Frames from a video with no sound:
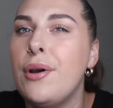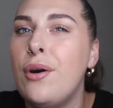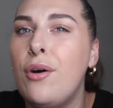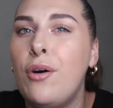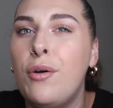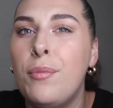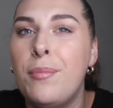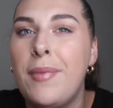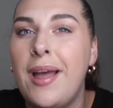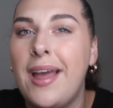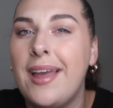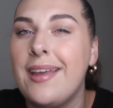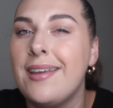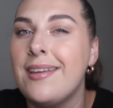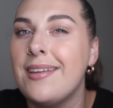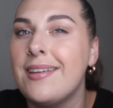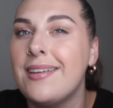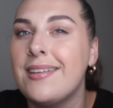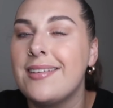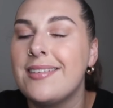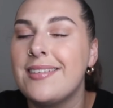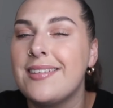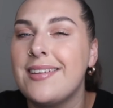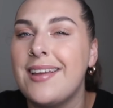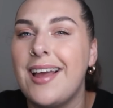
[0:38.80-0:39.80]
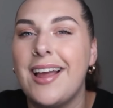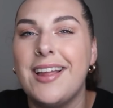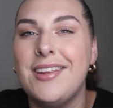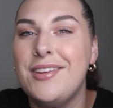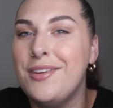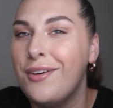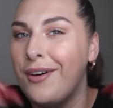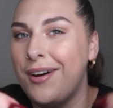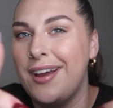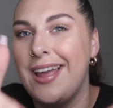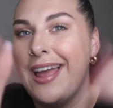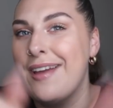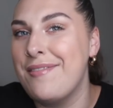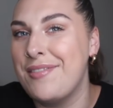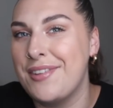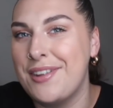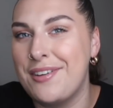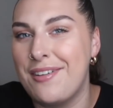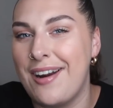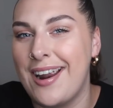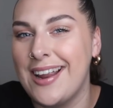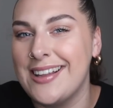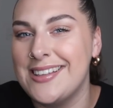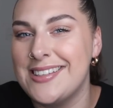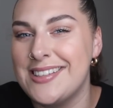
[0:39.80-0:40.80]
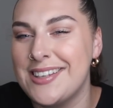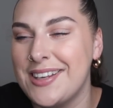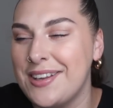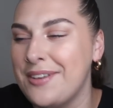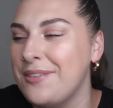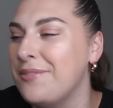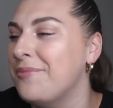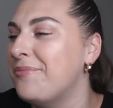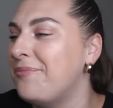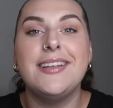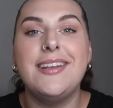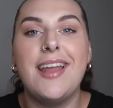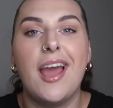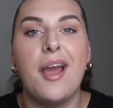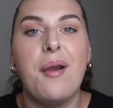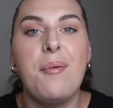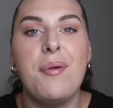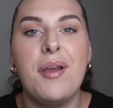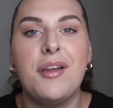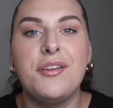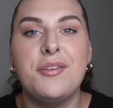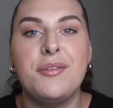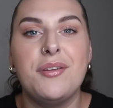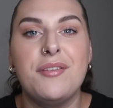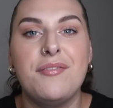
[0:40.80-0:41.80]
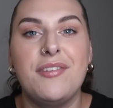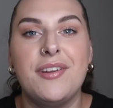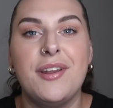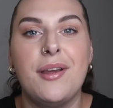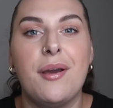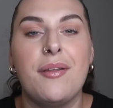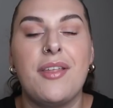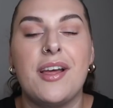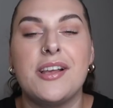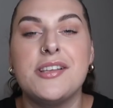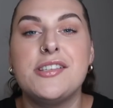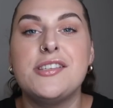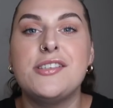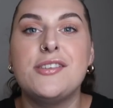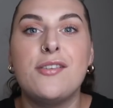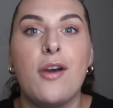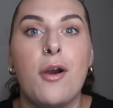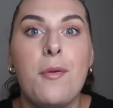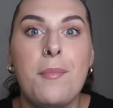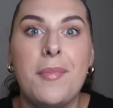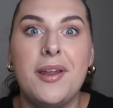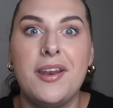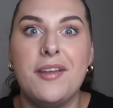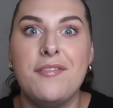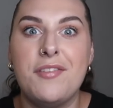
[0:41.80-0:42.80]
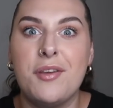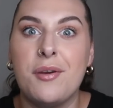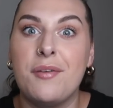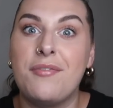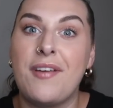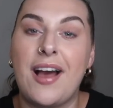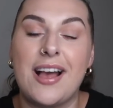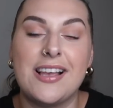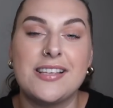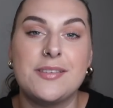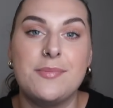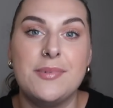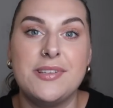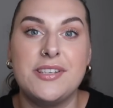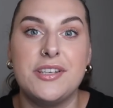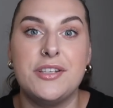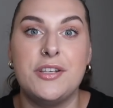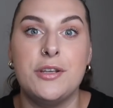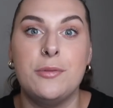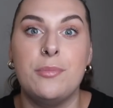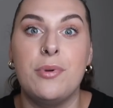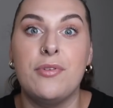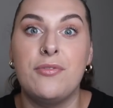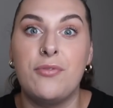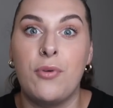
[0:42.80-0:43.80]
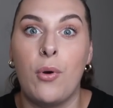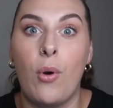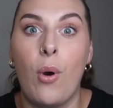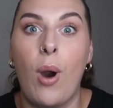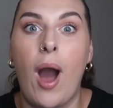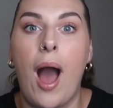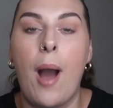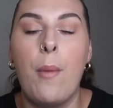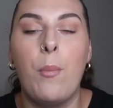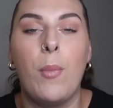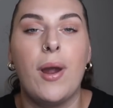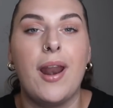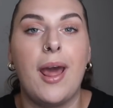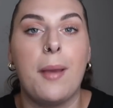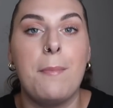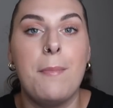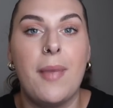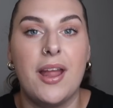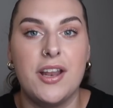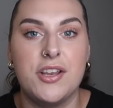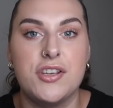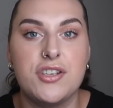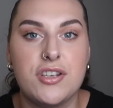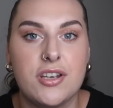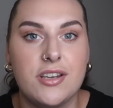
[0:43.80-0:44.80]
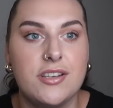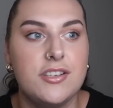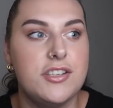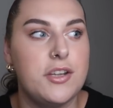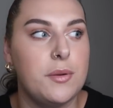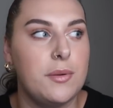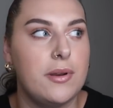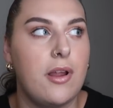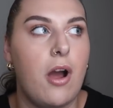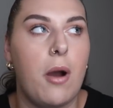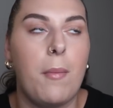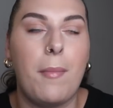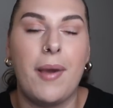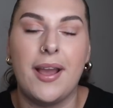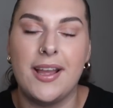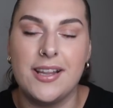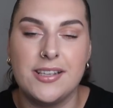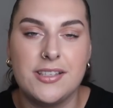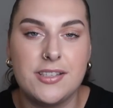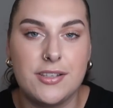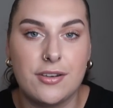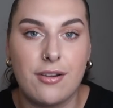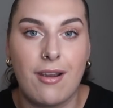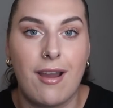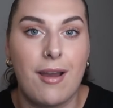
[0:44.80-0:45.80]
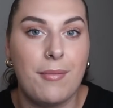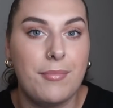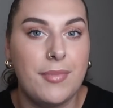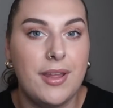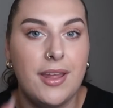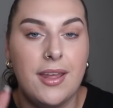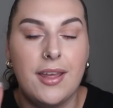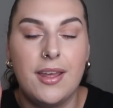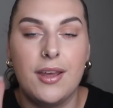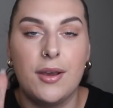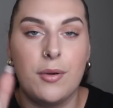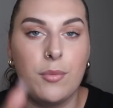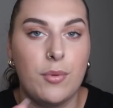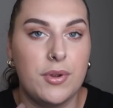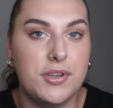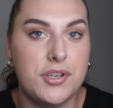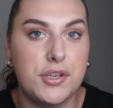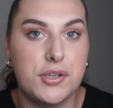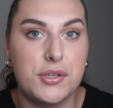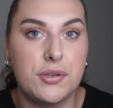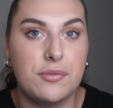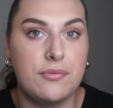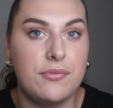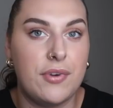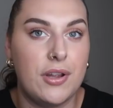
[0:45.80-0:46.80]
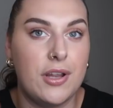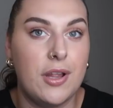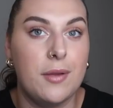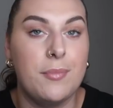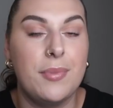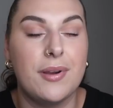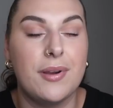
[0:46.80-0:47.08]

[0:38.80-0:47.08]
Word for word: it all, mate. And you're here for the ride too. Today we are doing a video that so many of you have asked me to do before. And when I mentioned doing it on my Instagram, which you should follow